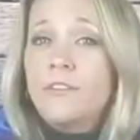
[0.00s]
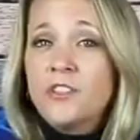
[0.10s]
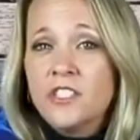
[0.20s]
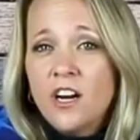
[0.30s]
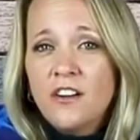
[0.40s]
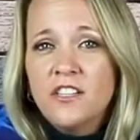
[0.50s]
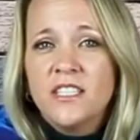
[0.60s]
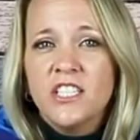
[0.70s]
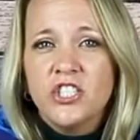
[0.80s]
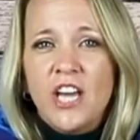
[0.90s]
For starters,
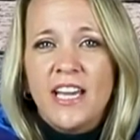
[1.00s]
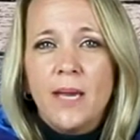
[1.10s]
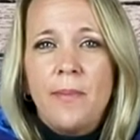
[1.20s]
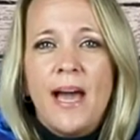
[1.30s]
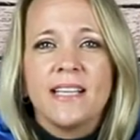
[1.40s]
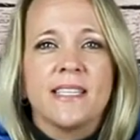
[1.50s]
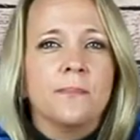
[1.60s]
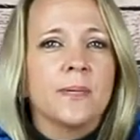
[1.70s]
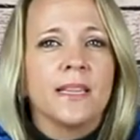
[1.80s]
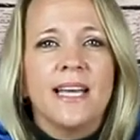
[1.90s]
this jacket packs in
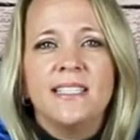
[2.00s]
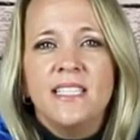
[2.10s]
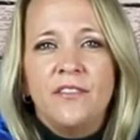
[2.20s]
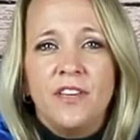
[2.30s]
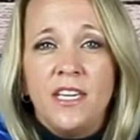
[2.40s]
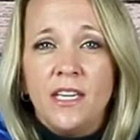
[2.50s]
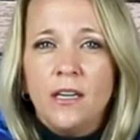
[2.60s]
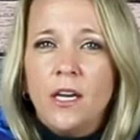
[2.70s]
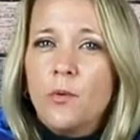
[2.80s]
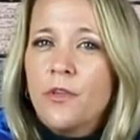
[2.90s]
plenty of heat
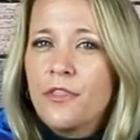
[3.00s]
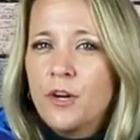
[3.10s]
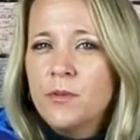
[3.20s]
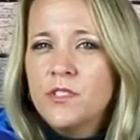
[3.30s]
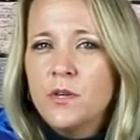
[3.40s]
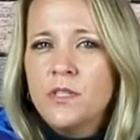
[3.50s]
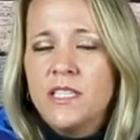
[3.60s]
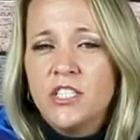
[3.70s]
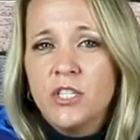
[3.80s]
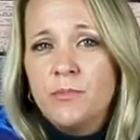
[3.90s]
with thermal zone
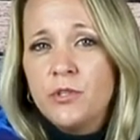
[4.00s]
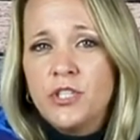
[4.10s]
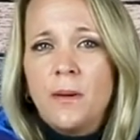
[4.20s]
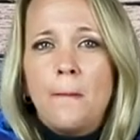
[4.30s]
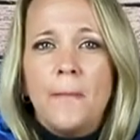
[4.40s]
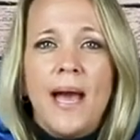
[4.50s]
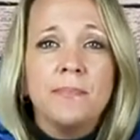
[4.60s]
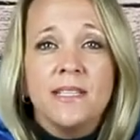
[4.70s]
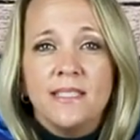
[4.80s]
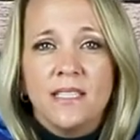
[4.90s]
distribution
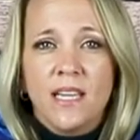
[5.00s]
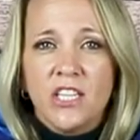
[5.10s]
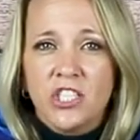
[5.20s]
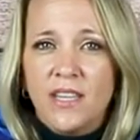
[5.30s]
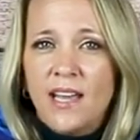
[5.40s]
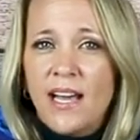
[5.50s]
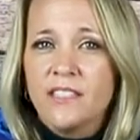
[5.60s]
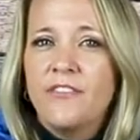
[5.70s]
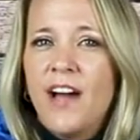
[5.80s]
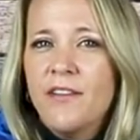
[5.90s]
mapped insulation that
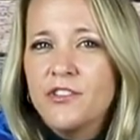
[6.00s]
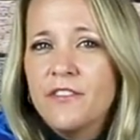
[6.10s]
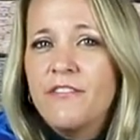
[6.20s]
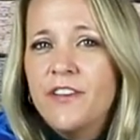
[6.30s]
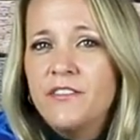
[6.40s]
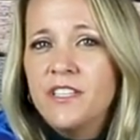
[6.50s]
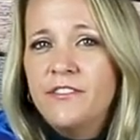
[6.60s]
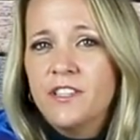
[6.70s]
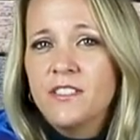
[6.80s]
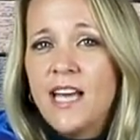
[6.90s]
has 550
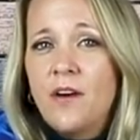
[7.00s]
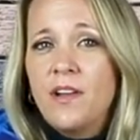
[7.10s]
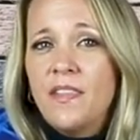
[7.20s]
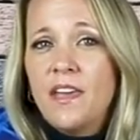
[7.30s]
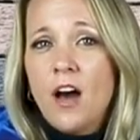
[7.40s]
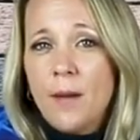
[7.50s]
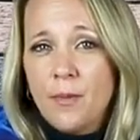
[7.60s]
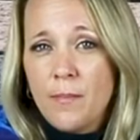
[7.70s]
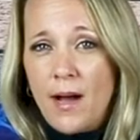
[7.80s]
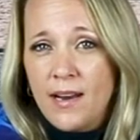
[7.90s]
fill down in the
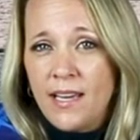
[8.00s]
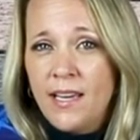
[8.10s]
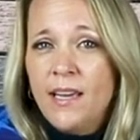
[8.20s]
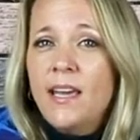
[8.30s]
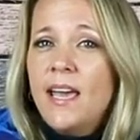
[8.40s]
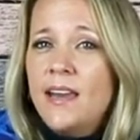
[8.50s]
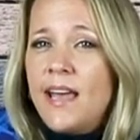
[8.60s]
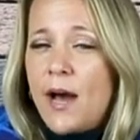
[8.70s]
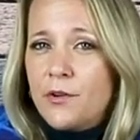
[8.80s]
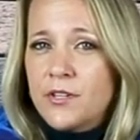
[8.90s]
upper body and
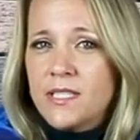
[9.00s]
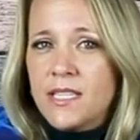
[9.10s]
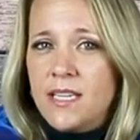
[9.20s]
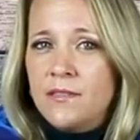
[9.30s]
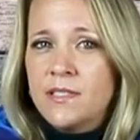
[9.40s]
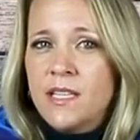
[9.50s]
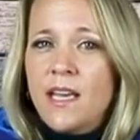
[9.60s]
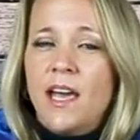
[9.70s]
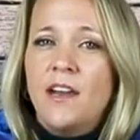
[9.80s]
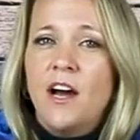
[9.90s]
outer sleeves
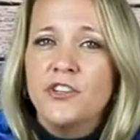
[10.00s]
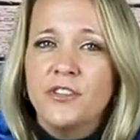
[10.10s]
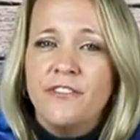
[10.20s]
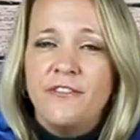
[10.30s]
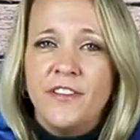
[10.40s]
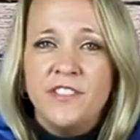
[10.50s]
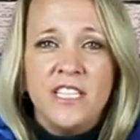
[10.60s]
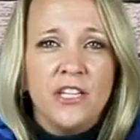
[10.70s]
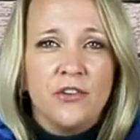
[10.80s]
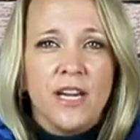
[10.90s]
and
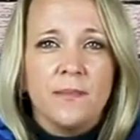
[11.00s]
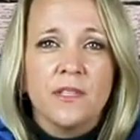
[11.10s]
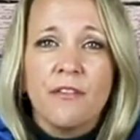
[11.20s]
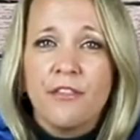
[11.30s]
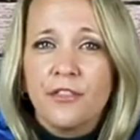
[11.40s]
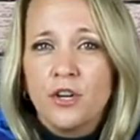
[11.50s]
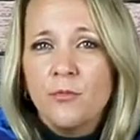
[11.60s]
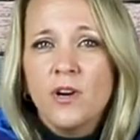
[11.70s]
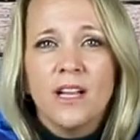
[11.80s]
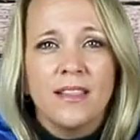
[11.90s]
115 grams of
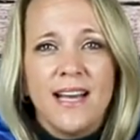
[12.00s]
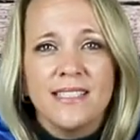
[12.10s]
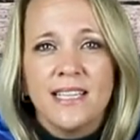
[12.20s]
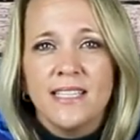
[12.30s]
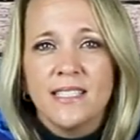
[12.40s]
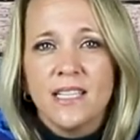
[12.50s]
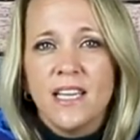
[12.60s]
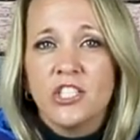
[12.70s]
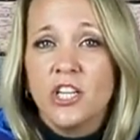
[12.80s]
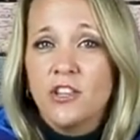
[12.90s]
Thermore Classic
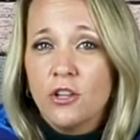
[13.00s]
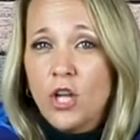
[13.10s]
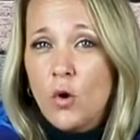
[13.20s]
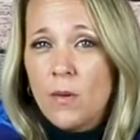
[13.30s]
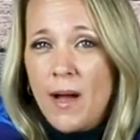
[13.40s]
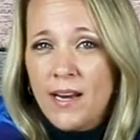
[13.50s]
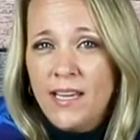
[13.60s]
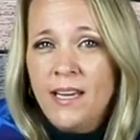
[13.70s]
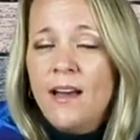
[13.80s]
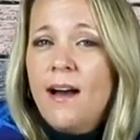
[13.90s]
insulation in the lower
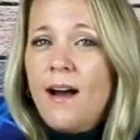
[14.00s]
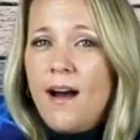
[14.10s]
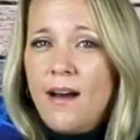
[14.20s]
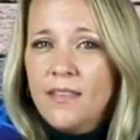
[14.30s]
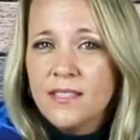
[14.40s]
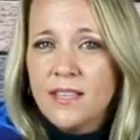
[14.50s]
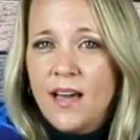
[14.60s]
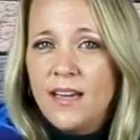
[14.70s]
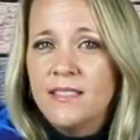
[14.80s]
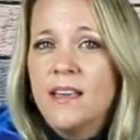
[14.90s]
body, on the
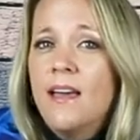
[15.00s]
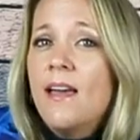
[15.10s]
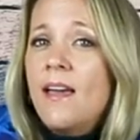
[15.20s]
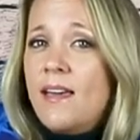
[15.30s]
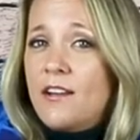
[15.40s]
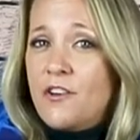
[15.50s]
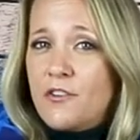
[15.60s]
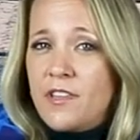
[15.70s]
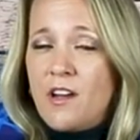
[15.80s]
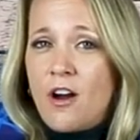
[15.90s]
sides, and
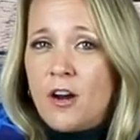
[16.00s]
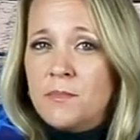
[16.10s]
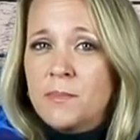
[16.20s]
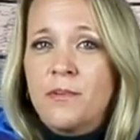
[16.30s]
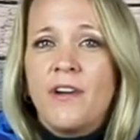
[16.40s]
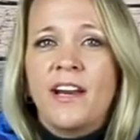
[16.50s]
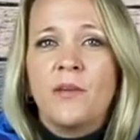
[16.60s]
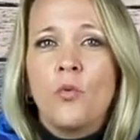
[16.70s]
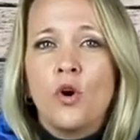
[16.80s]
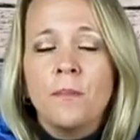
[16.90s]
under the arms,
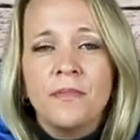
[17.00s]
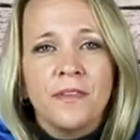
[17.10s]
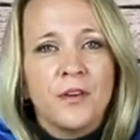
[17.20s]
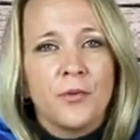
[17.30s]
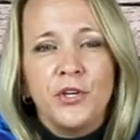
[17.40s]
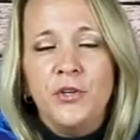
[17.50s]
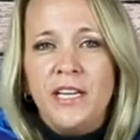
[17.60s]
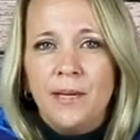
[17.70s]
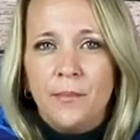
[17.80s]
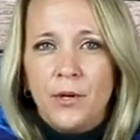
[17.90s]
providing warmth where you need it